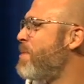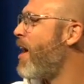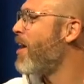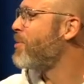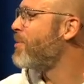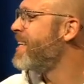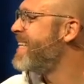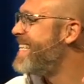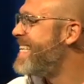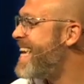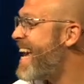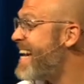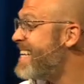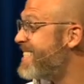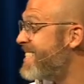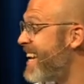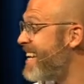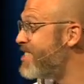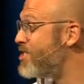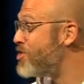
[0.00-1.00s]
Parkwood,
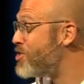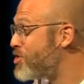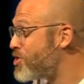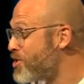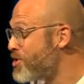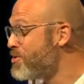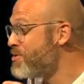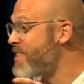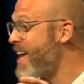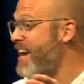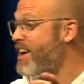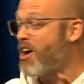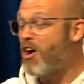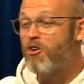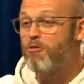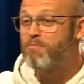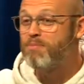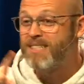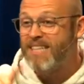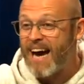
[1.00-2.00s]
yes, it's true that
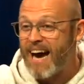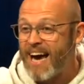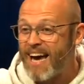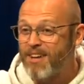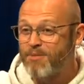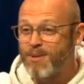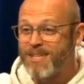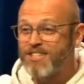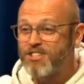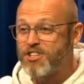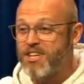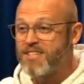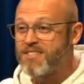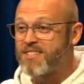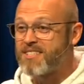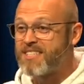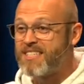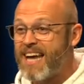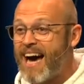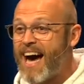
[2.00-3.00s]
hope died when
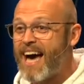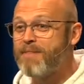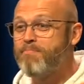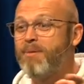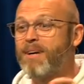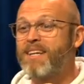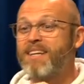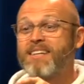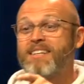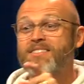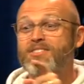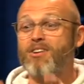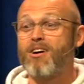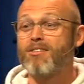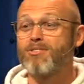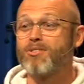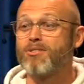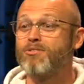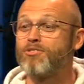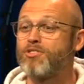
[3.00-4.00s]
Jesus died, but it is
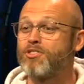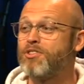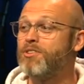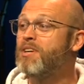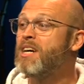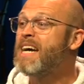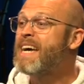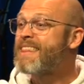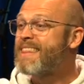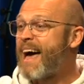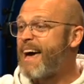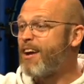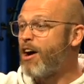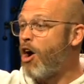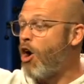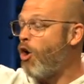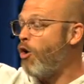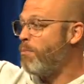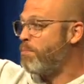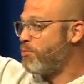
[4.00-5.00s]
also true that
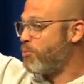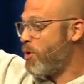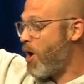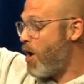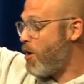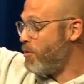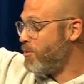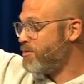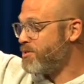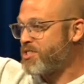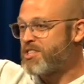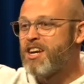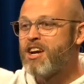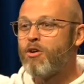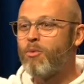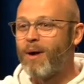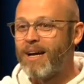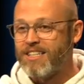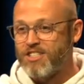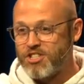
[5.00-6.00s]
hope rose
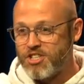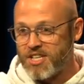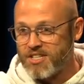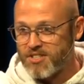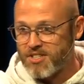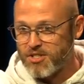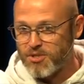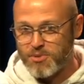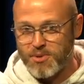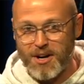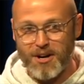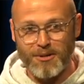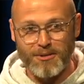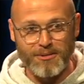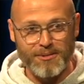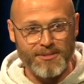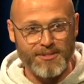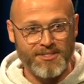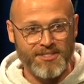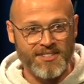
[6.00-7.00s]
when Jesus
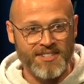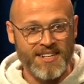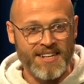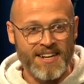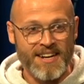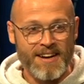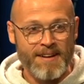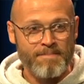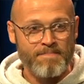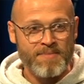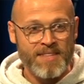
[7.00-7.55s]
rose. Yeah.